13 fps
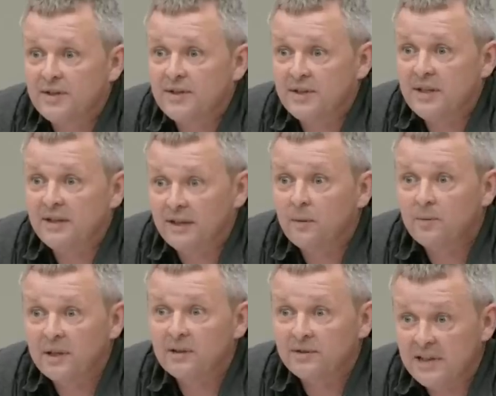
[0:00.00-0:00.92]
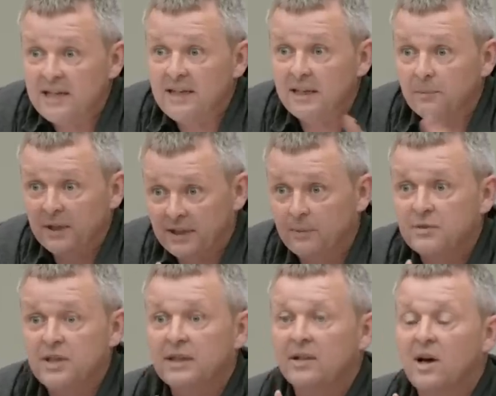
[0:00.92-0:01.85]
deceit that we're dealing with, that
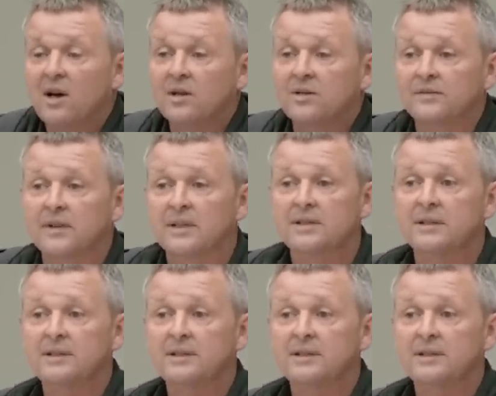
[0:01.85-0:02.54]
was at the heart of this?